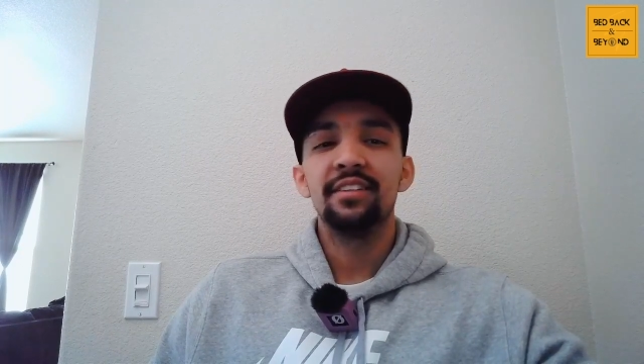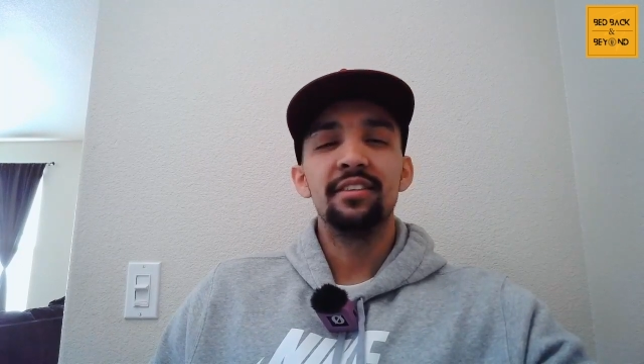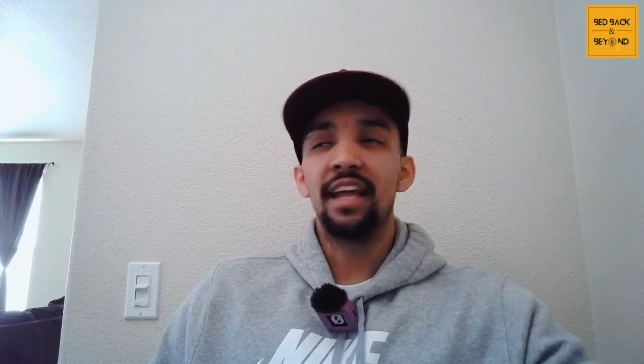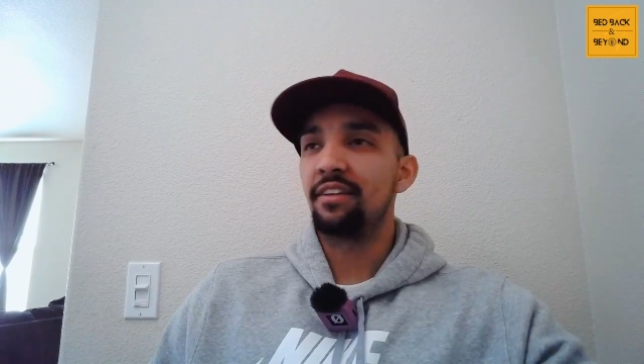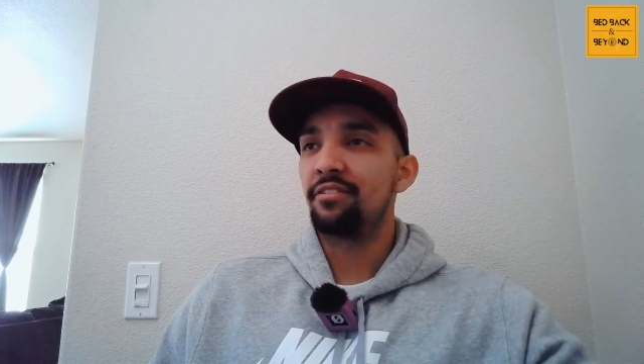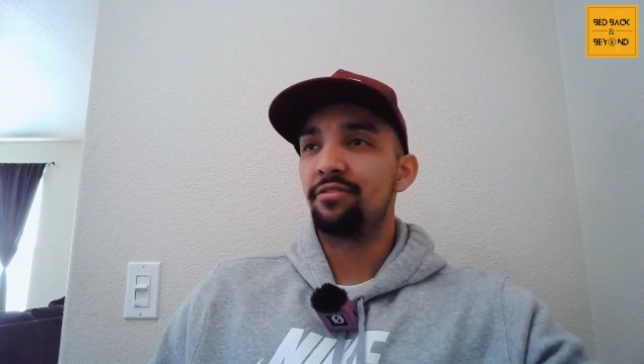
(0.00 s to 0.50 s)

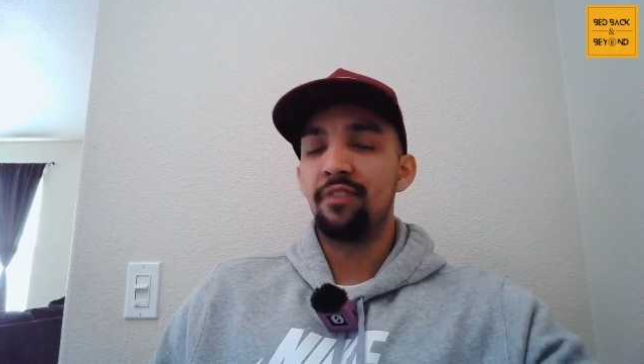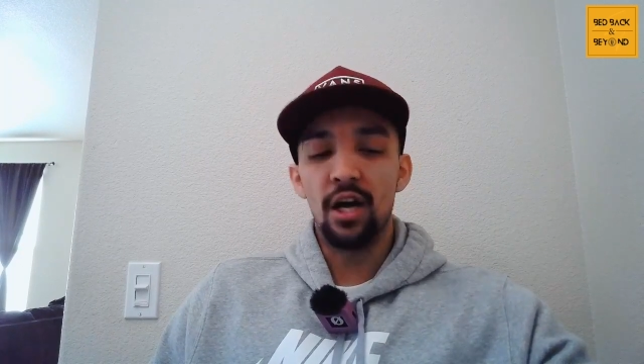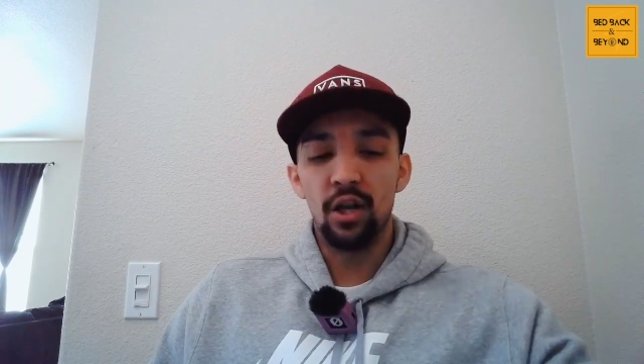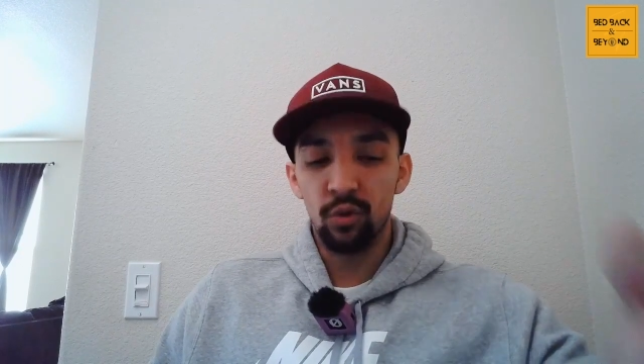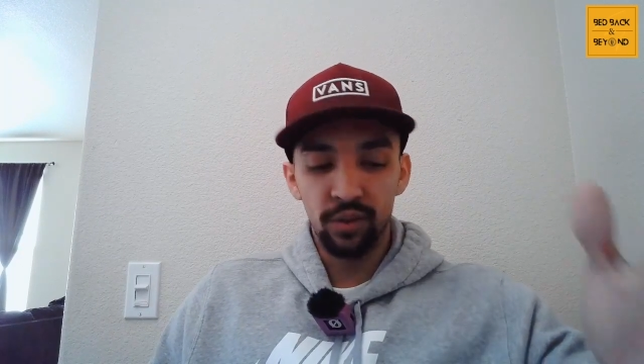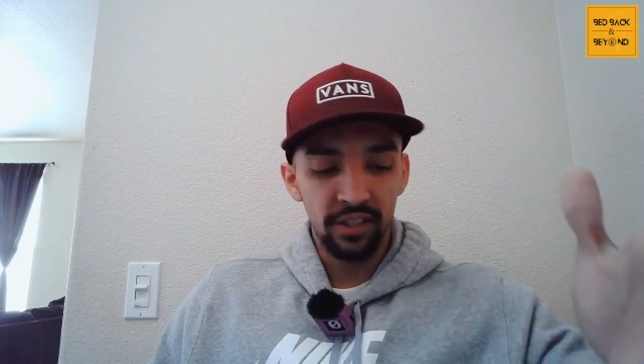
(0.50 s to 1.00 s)
like
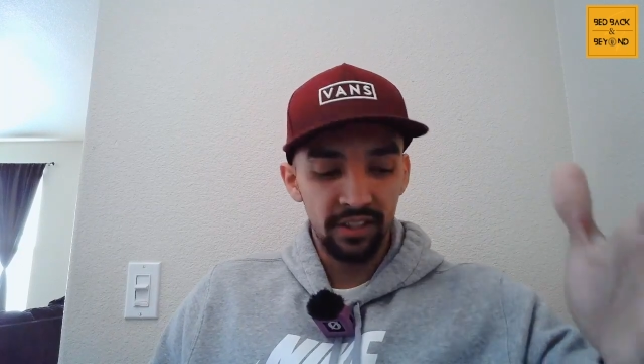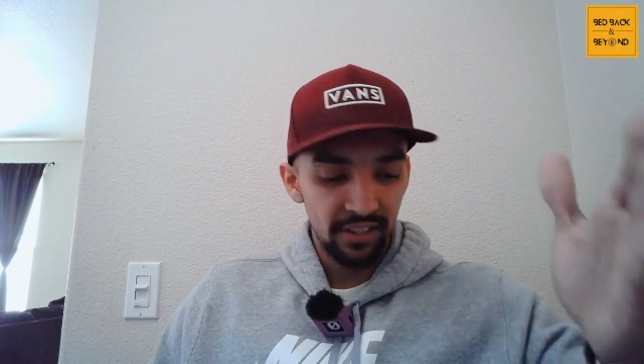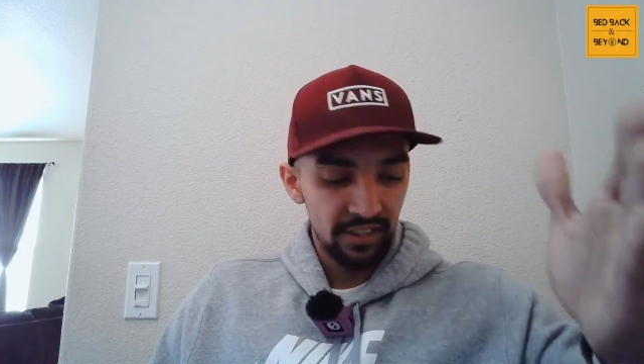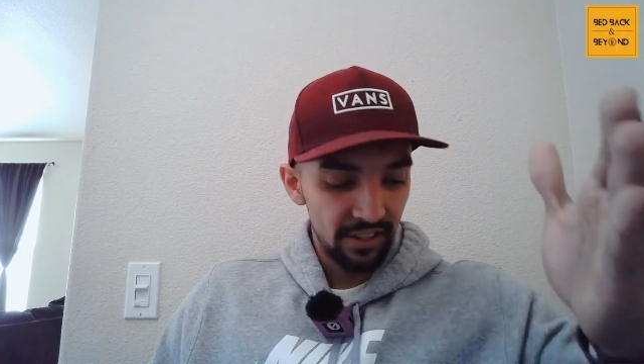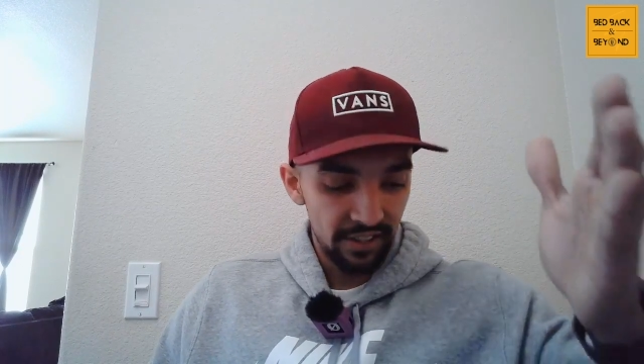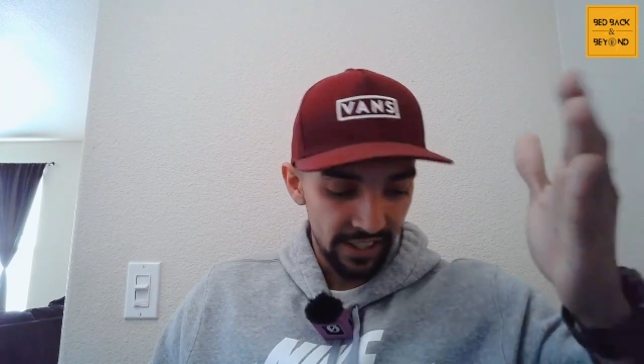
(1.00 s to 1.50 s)
following
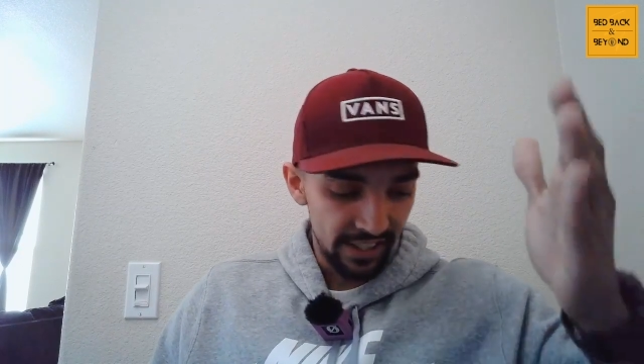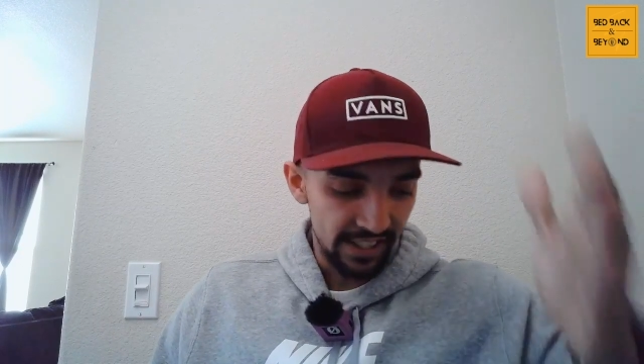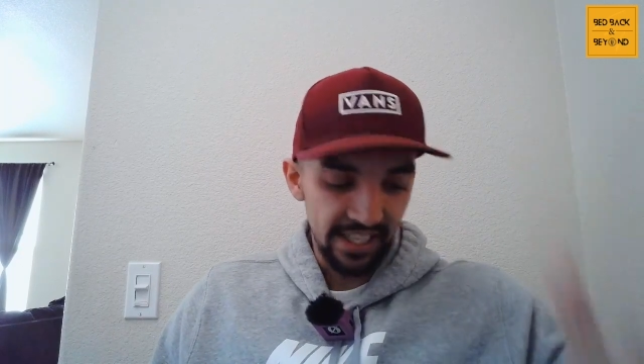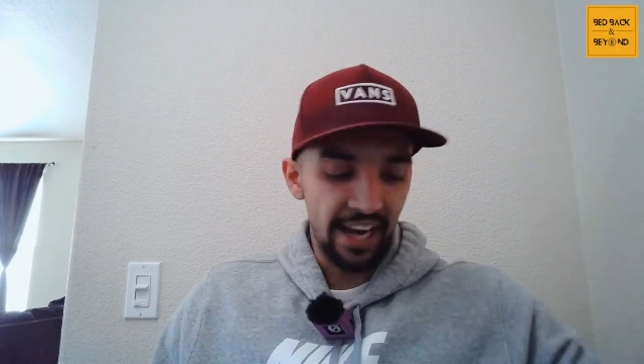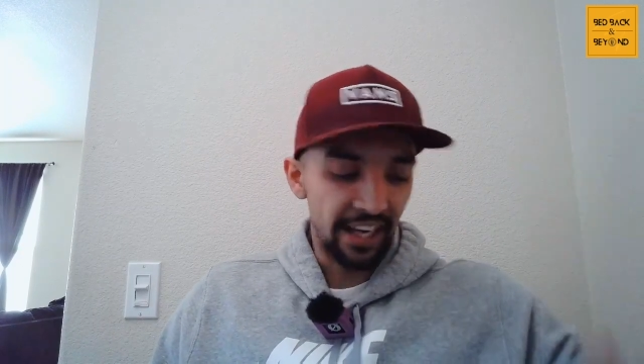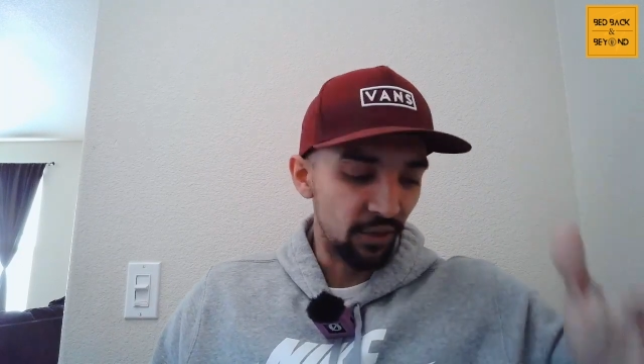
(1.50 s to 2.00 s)

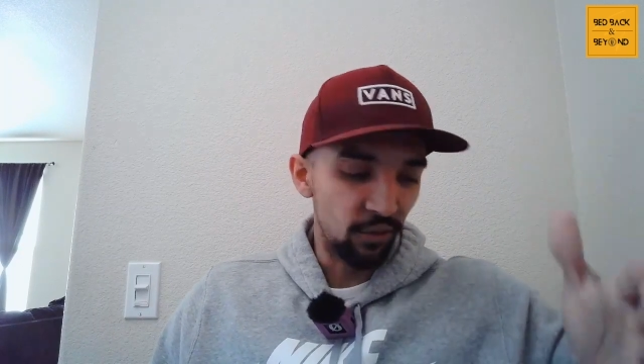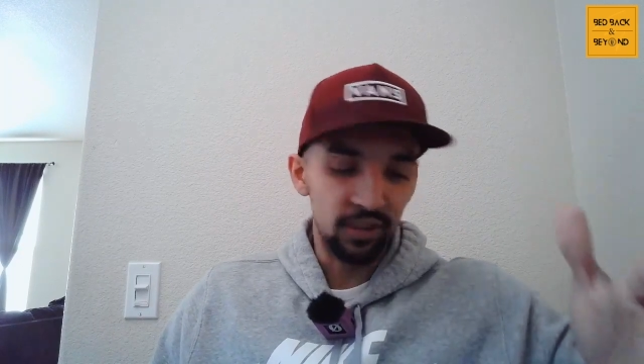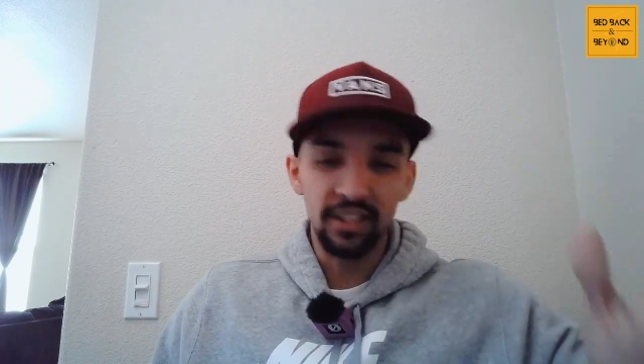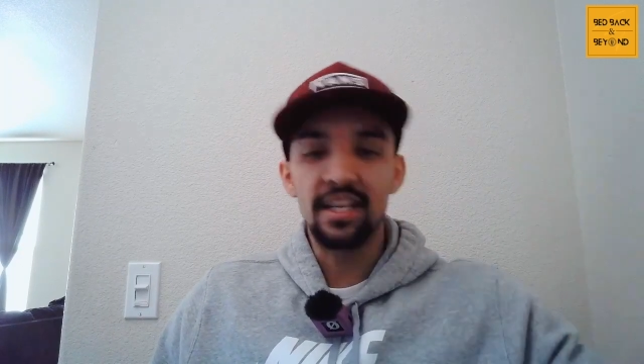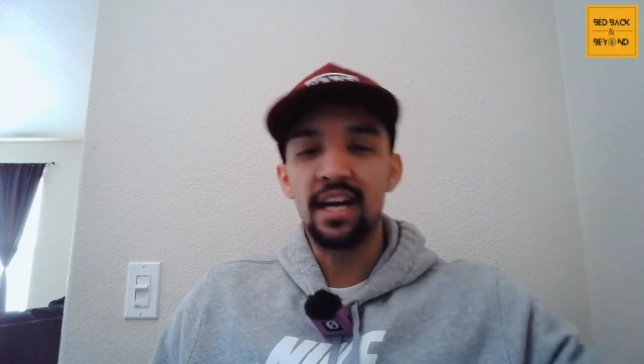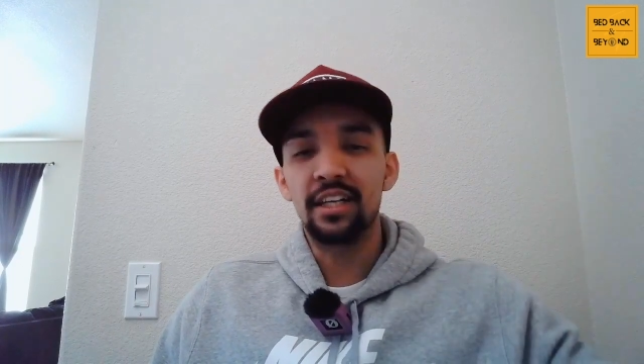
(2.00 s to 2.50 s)
exactly what
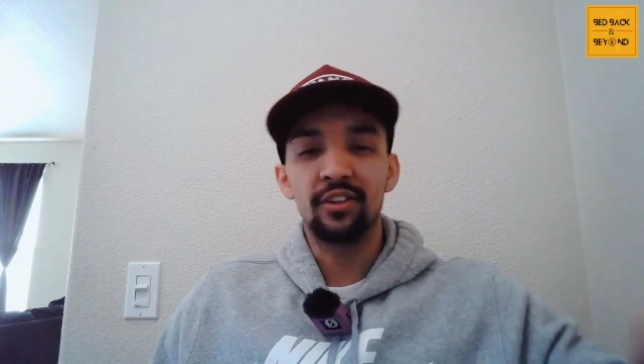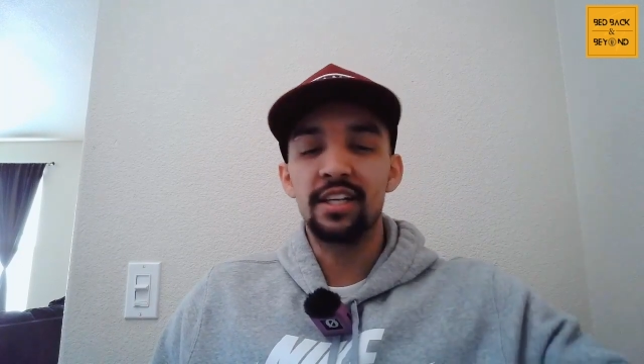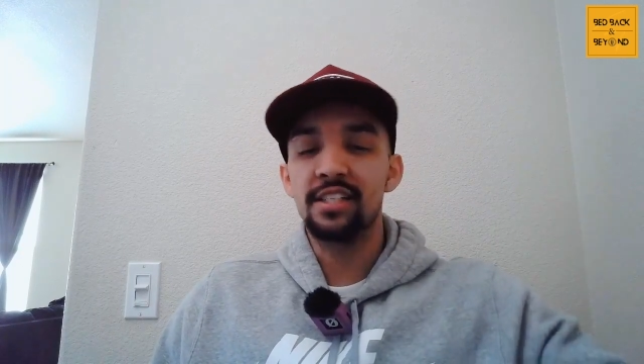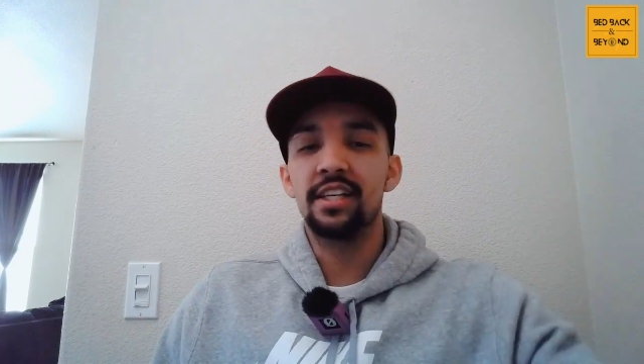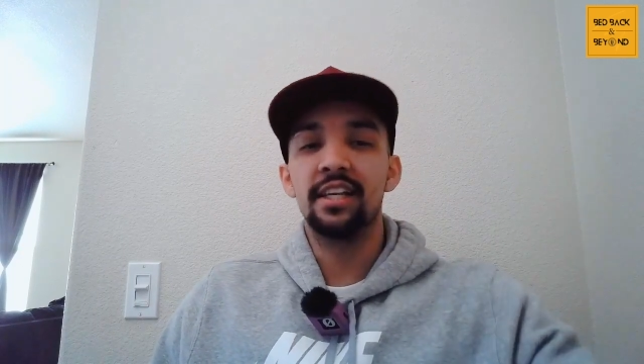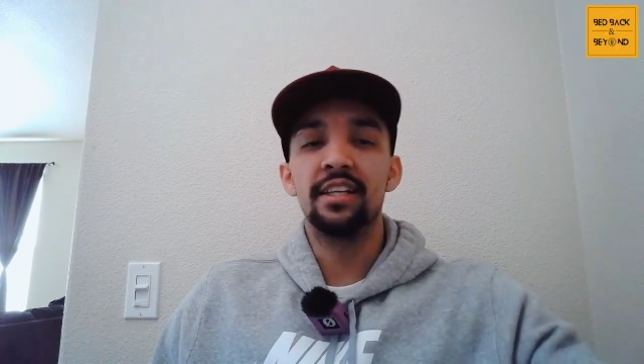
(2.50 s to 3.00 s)
the doctor
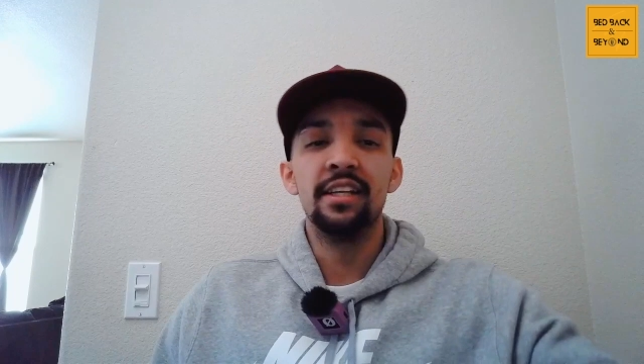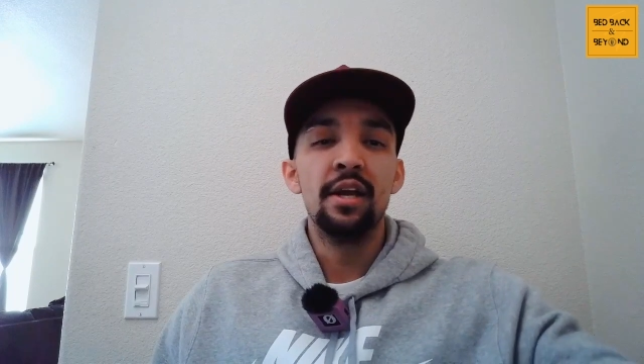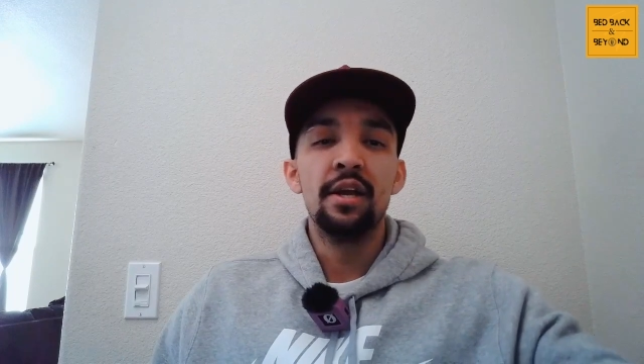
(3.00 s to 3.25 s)
has said